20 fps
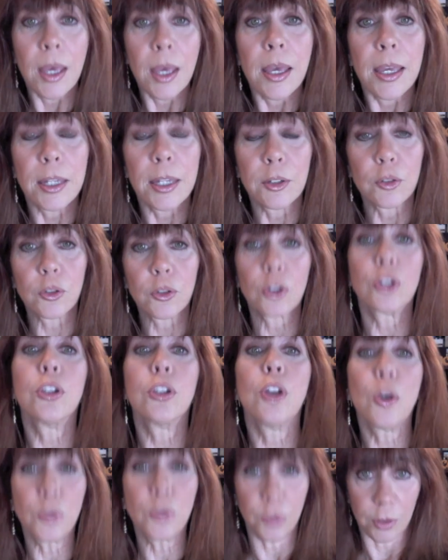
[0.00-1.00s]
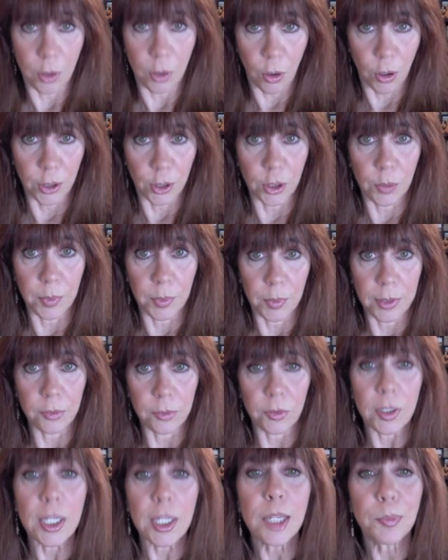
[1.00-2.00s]
In his closing arguments,
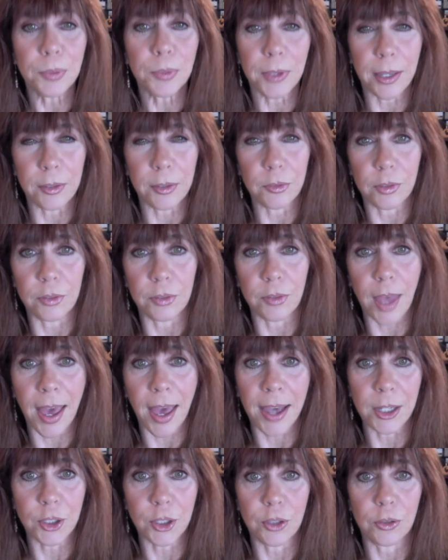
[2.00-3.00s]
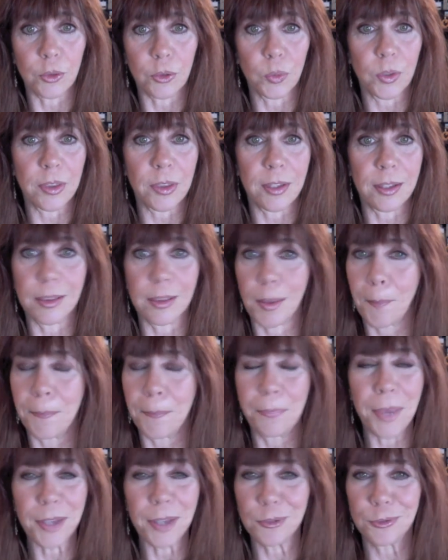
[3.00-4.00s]
he placed his actions within the
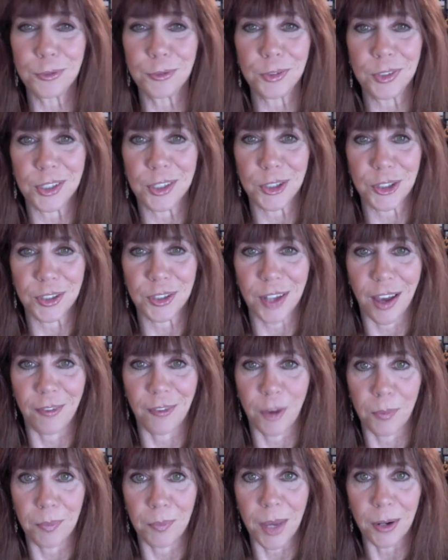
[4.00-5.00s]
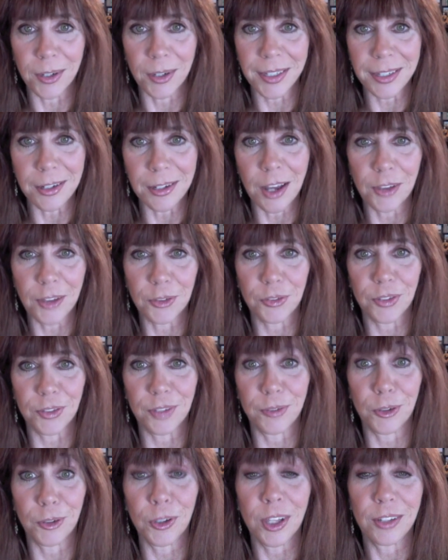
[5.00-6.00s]
best tradition of American
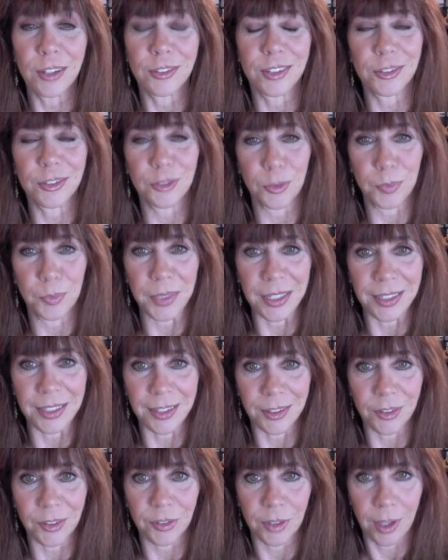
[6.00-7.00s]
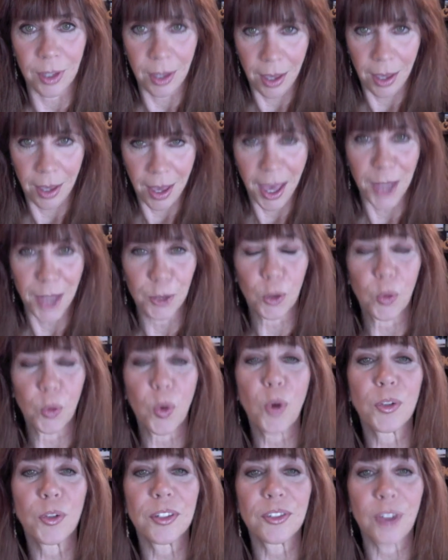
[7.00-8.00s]
civil disobedience and
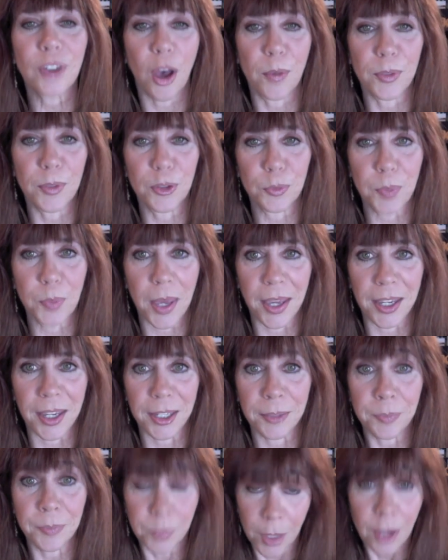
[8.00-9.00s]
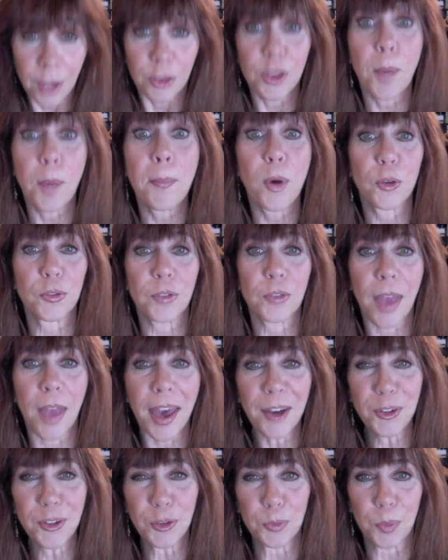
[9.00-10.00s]
quoted Thomas Paine, the most
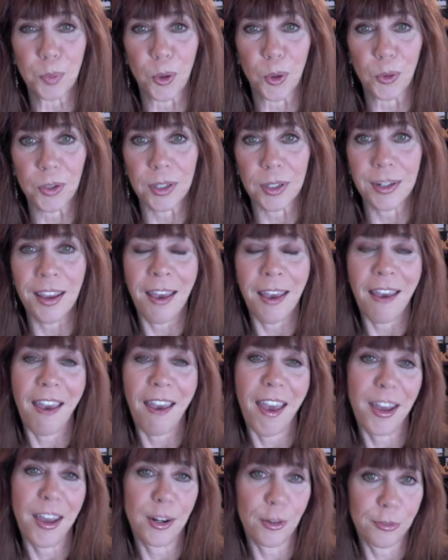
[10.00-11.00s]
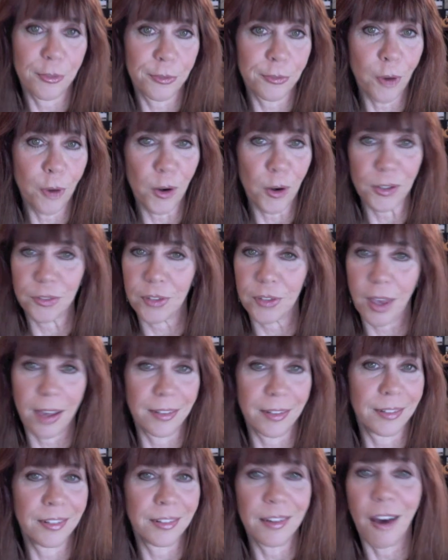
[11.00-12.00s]
outspoken and
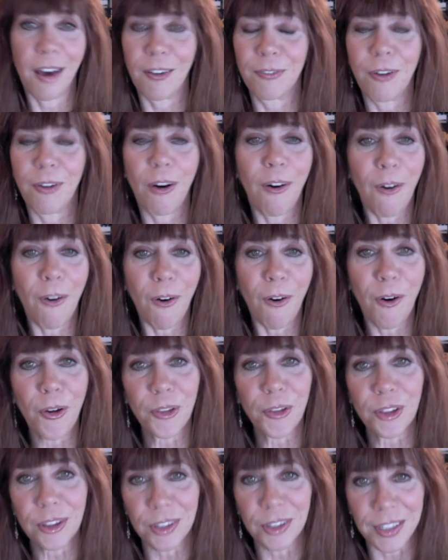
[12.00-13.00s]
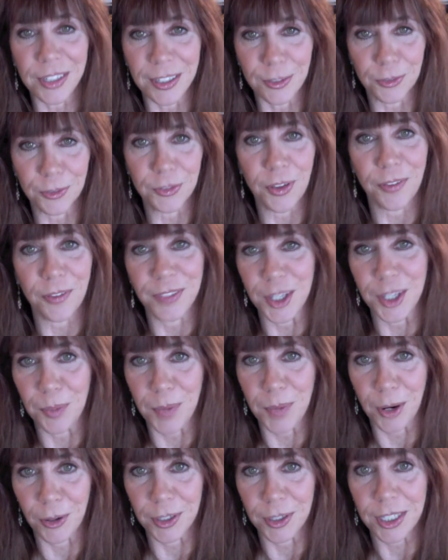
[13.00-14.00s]
farsighted of all the leaders of the
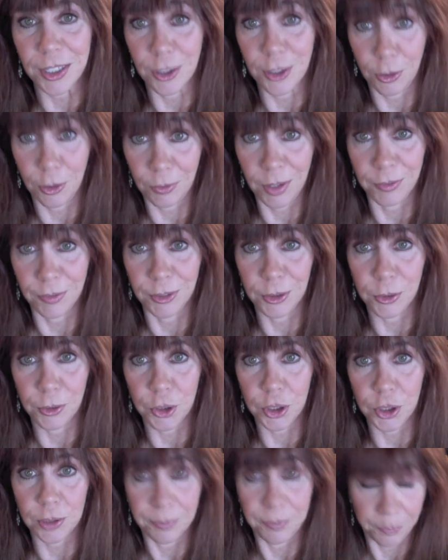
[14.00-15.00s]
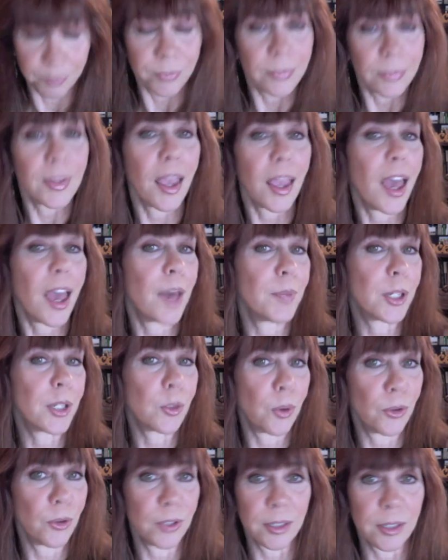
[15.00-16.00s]
American Revolution. Abbie
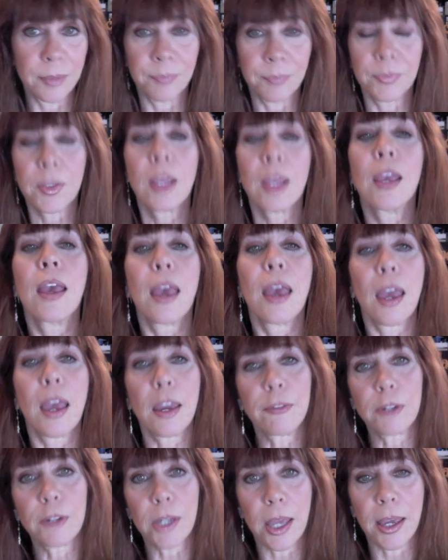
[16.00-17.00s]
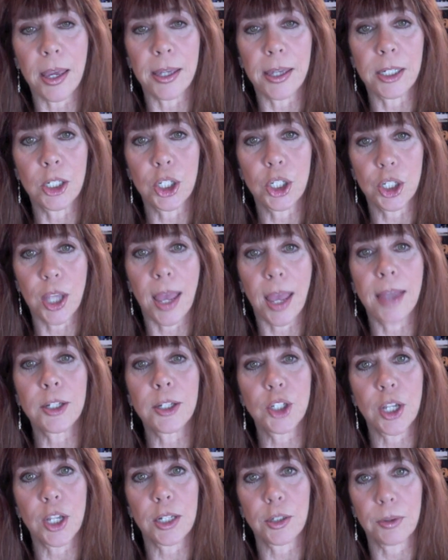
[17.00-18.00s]
quoted, "Every age and
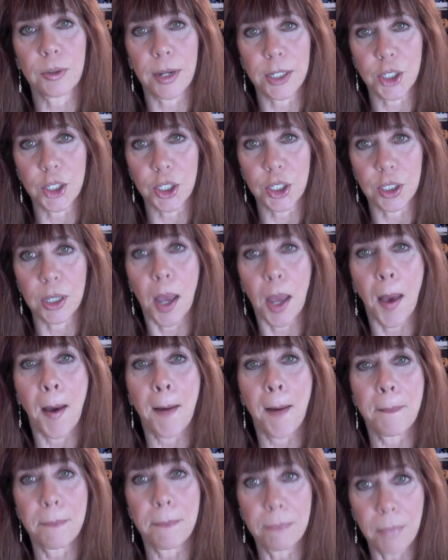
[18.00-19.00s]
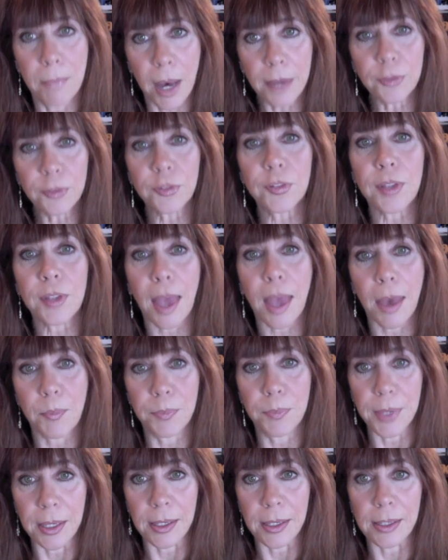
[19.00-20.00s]
generation must
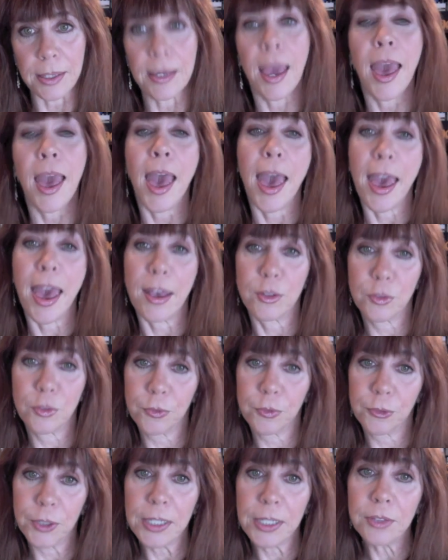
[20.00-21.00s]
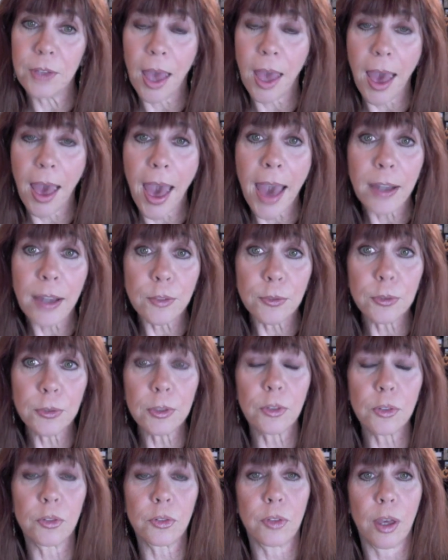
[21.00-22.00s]
be as free to act for
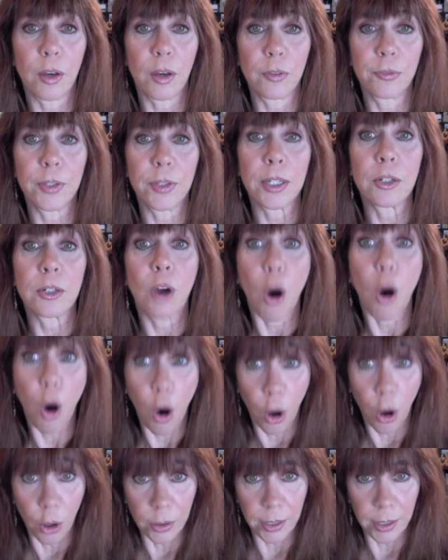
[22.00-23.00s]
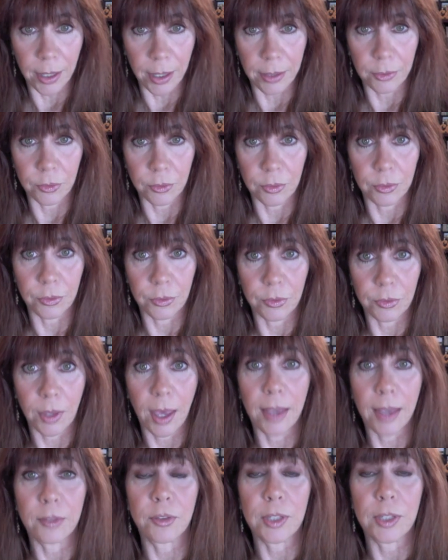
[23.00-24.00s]
itself in all cases
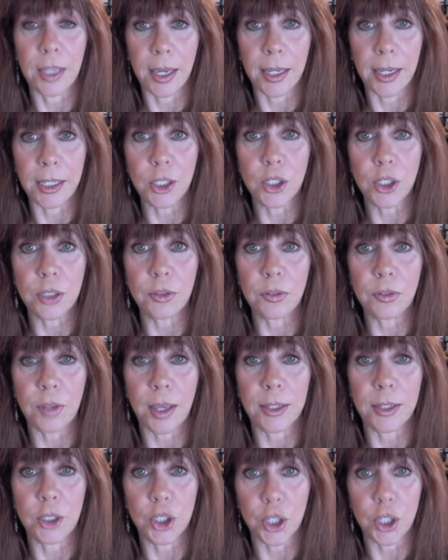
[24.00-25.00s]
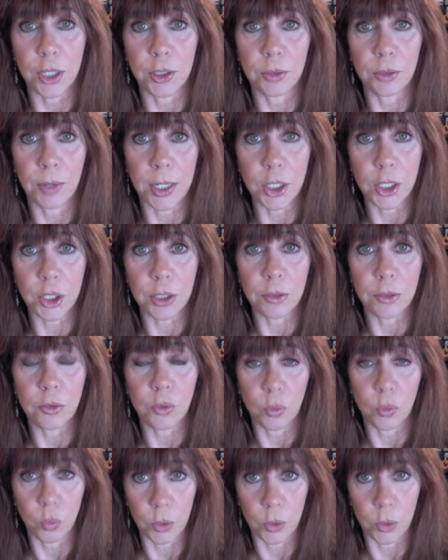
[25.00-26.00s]
as the ages and
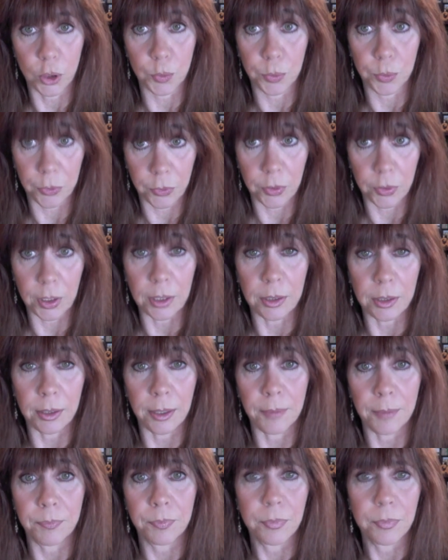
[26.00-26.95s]
generations which preceded it.